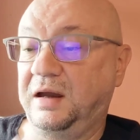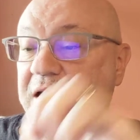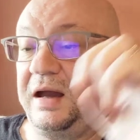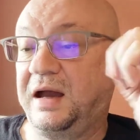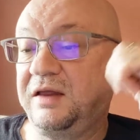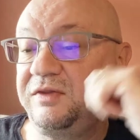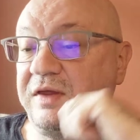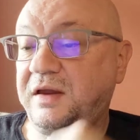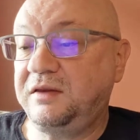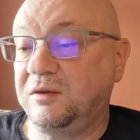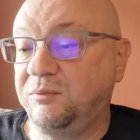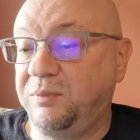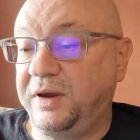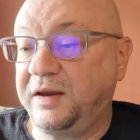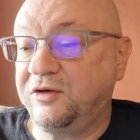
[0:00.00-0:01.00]
I think the
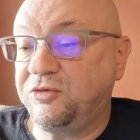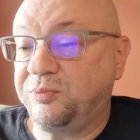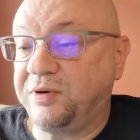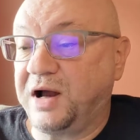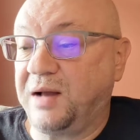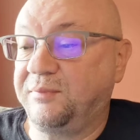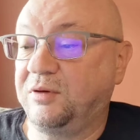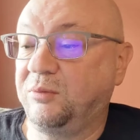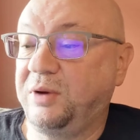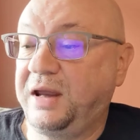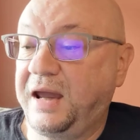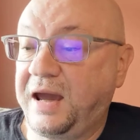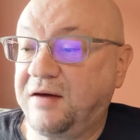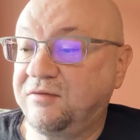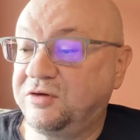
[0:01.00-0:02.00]
biggest problem we
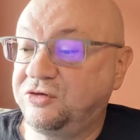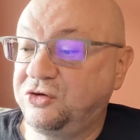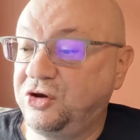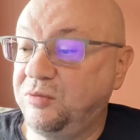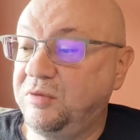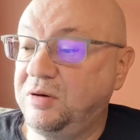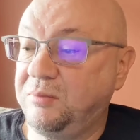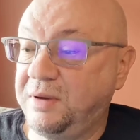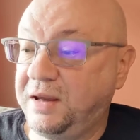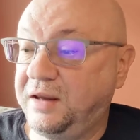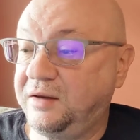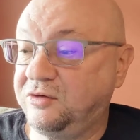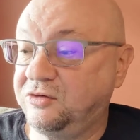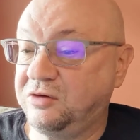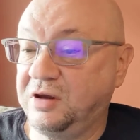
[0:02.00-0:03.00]
have as human
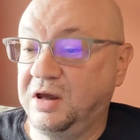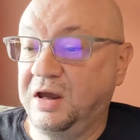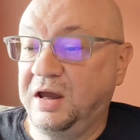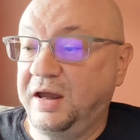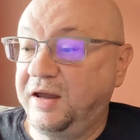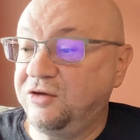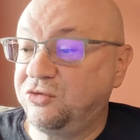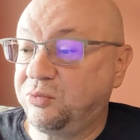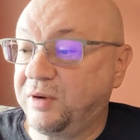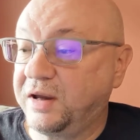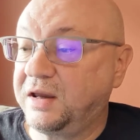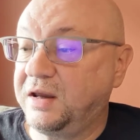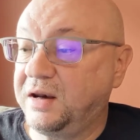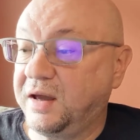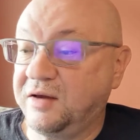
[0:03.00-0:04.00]
beings is
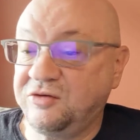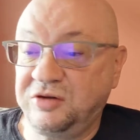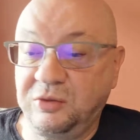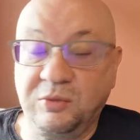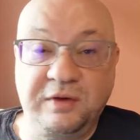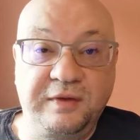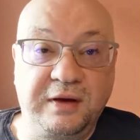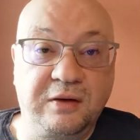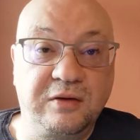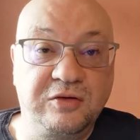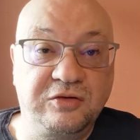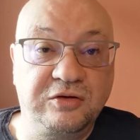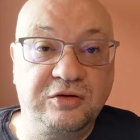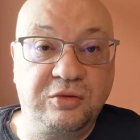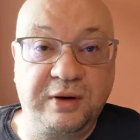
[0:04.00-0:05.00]
recognizing when there
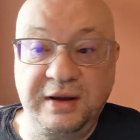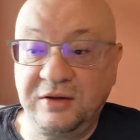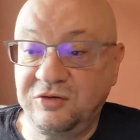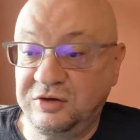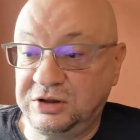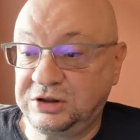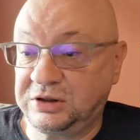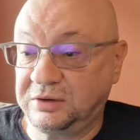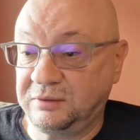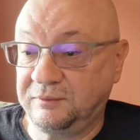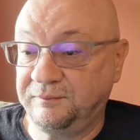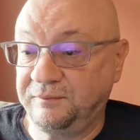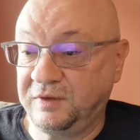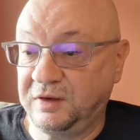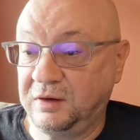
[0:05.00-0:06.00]
is a transition.
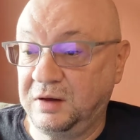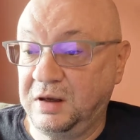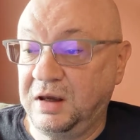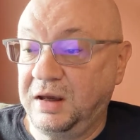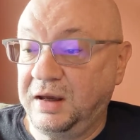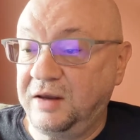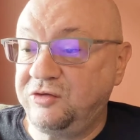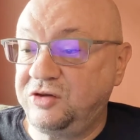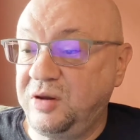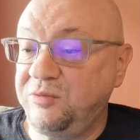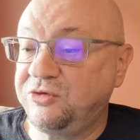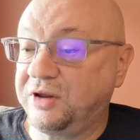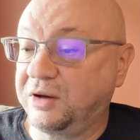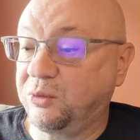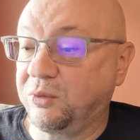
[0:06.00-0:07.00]
It
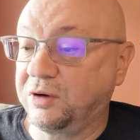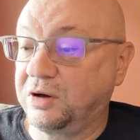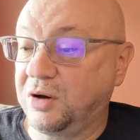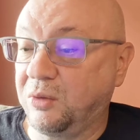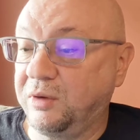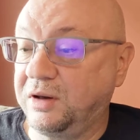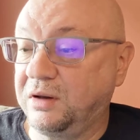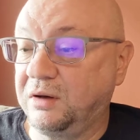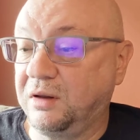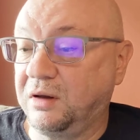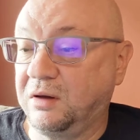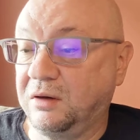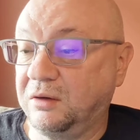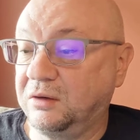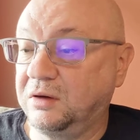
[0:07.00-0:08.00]
seems like we're going
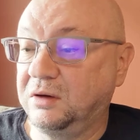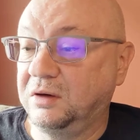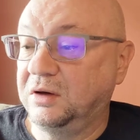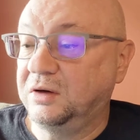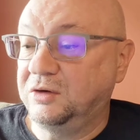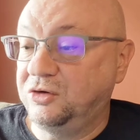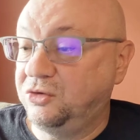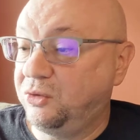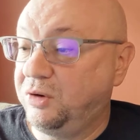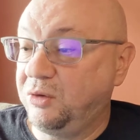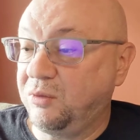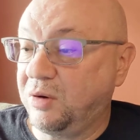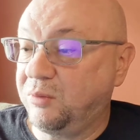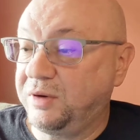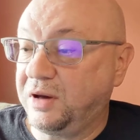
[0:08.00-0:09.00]
along, doing
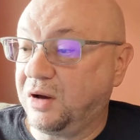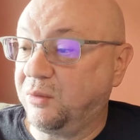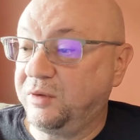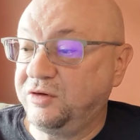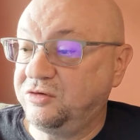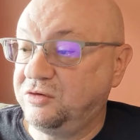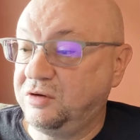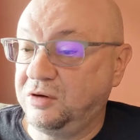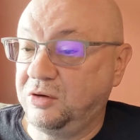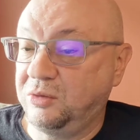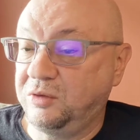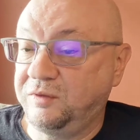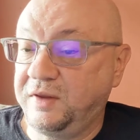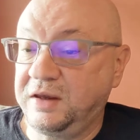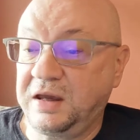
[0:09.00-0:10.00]
what we always do
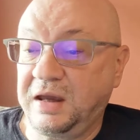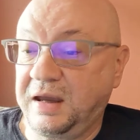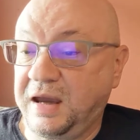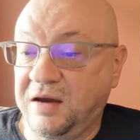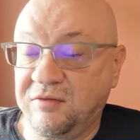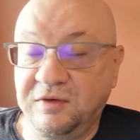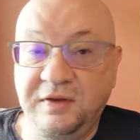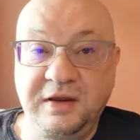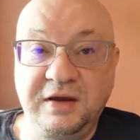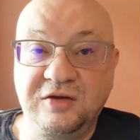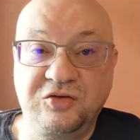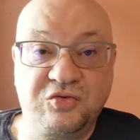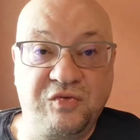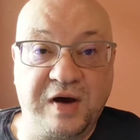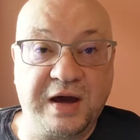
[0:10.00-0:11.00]
and thinking everything
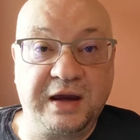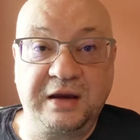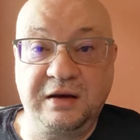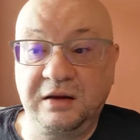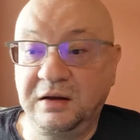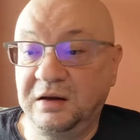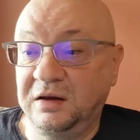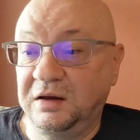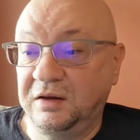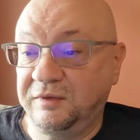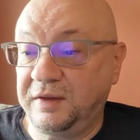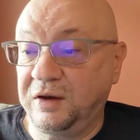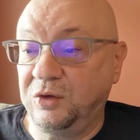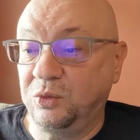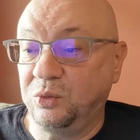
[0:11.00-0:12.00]
is fine.
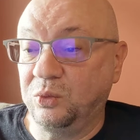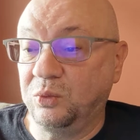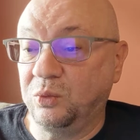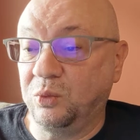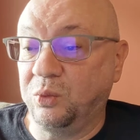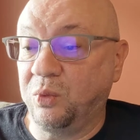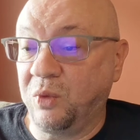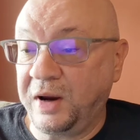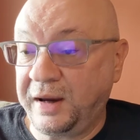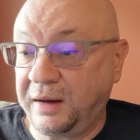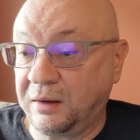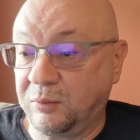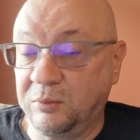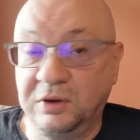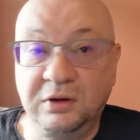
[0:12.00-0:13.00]
Then,
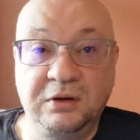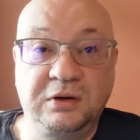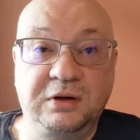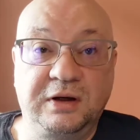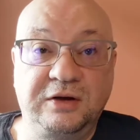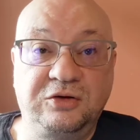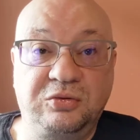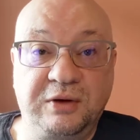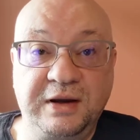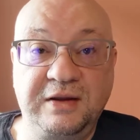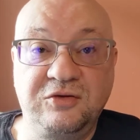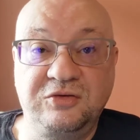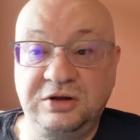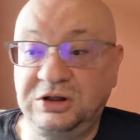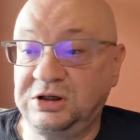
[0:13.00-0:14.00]
wham, a
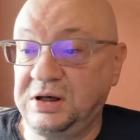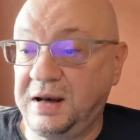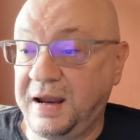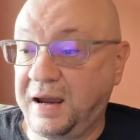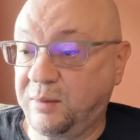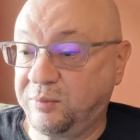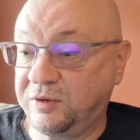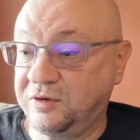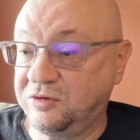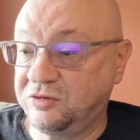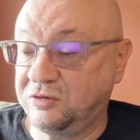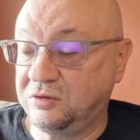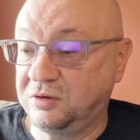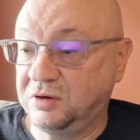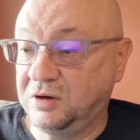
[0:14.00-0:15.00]
transition
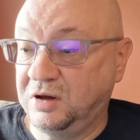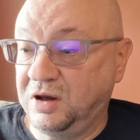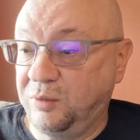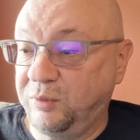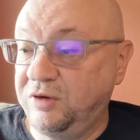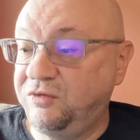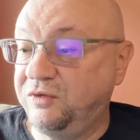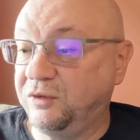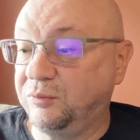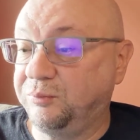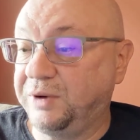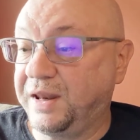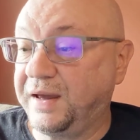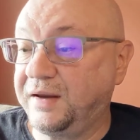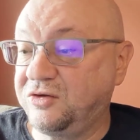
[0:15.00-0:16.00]
happens. We feel
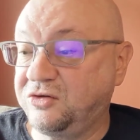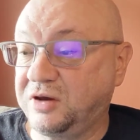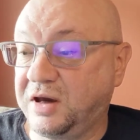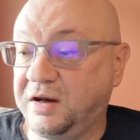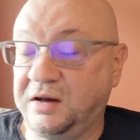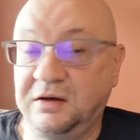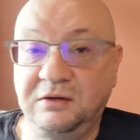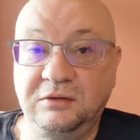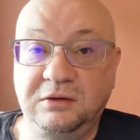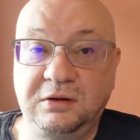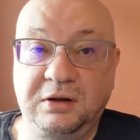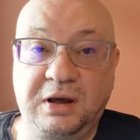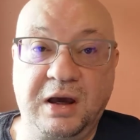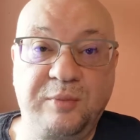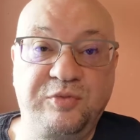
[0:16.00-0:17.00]
blindsided,
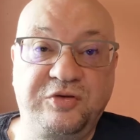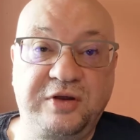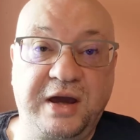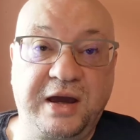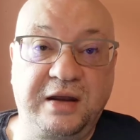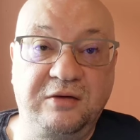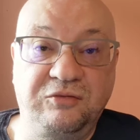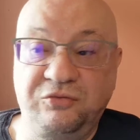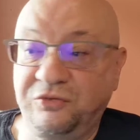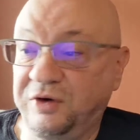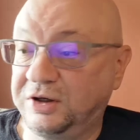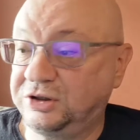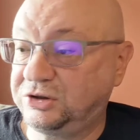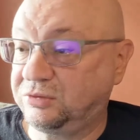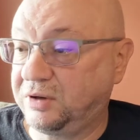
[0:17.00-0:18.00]
upset,
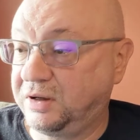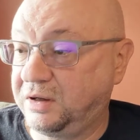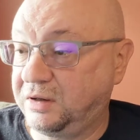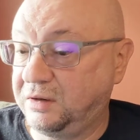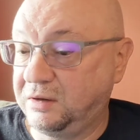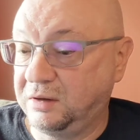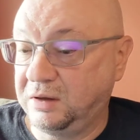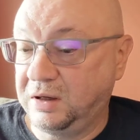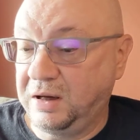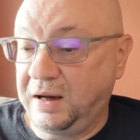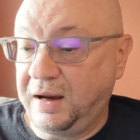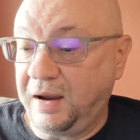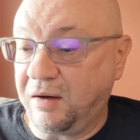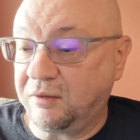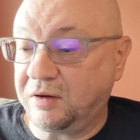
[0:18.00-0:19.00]
frustrated.
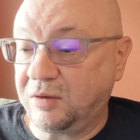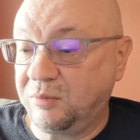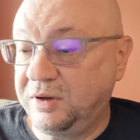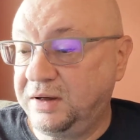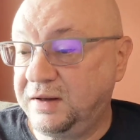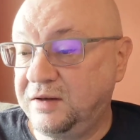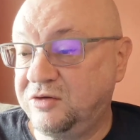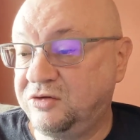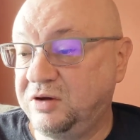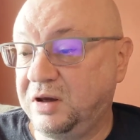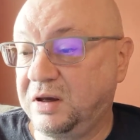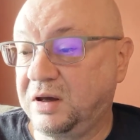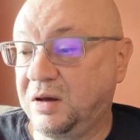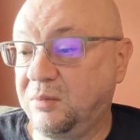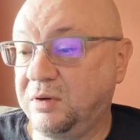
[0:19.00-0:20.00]
How come we didn't see
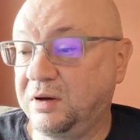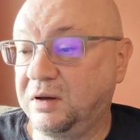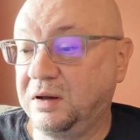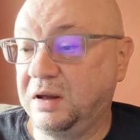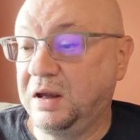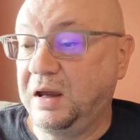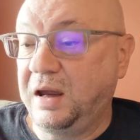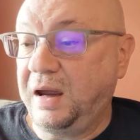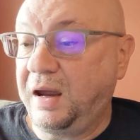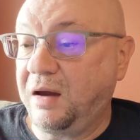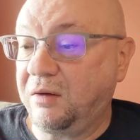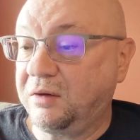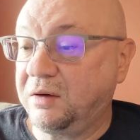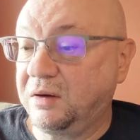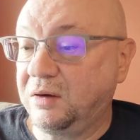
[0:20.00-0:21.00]
it coming?
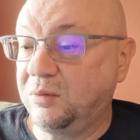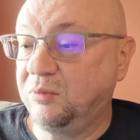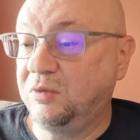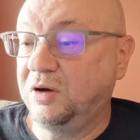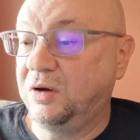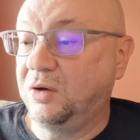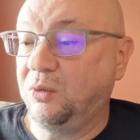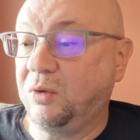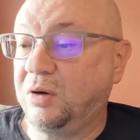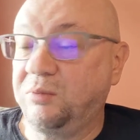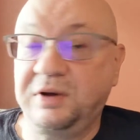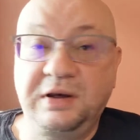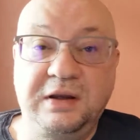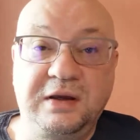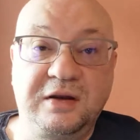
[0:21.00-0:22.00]
How come what
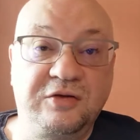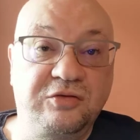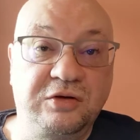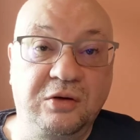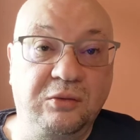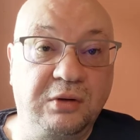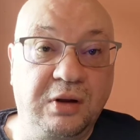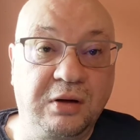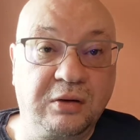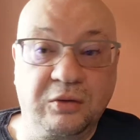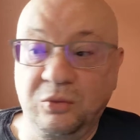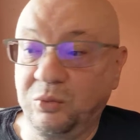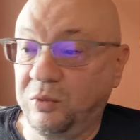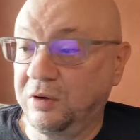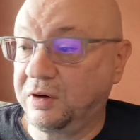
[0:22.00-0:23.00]
we did is no
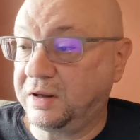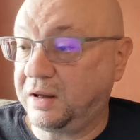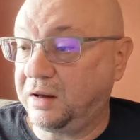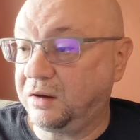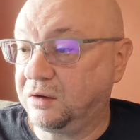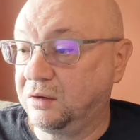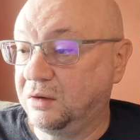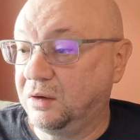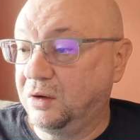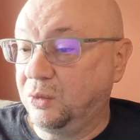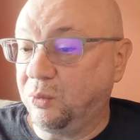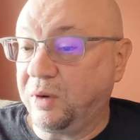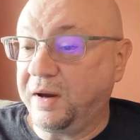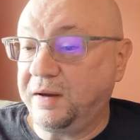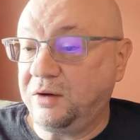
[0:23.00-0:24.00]
longer working?
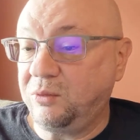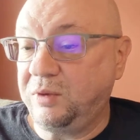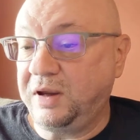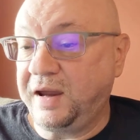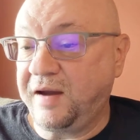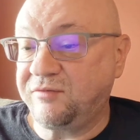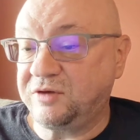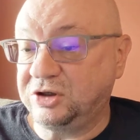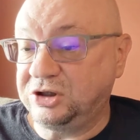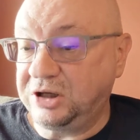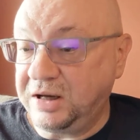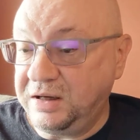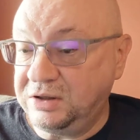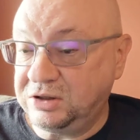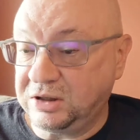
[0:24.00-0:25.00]
Why do we have to
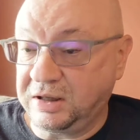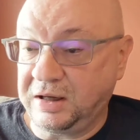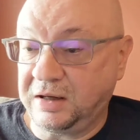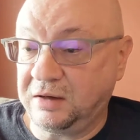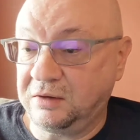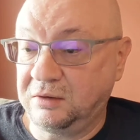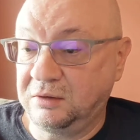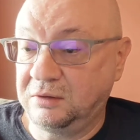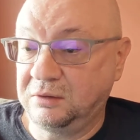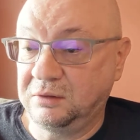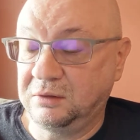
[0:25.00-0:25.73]
change again?